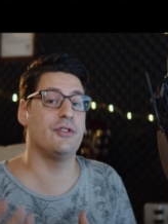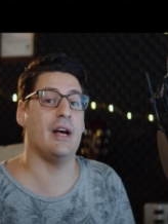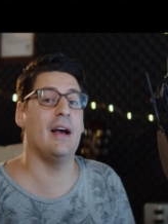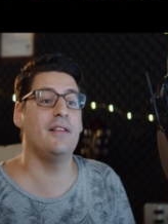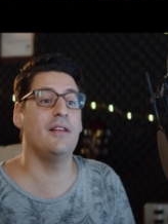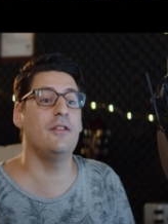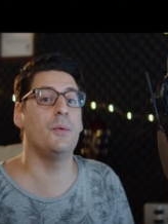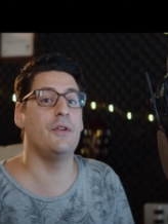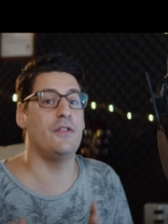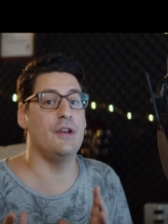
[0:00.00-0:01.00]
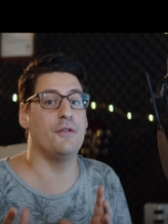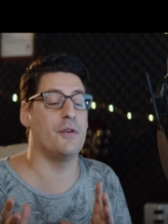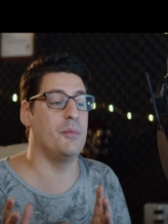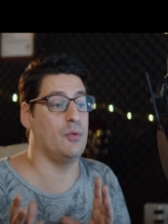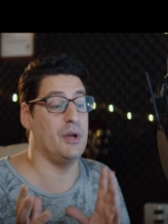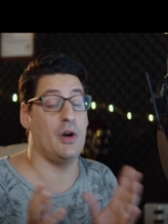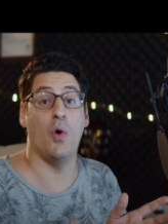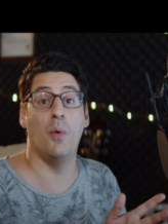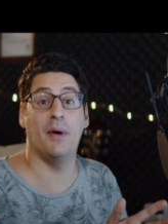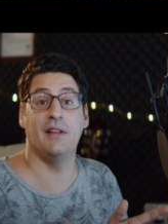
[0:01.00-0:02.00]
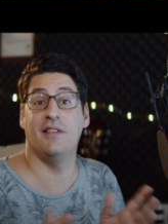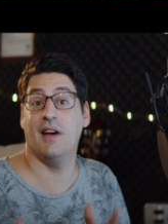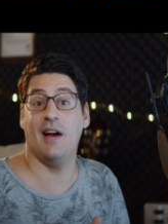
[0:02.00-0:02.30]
sizes which differ between companies and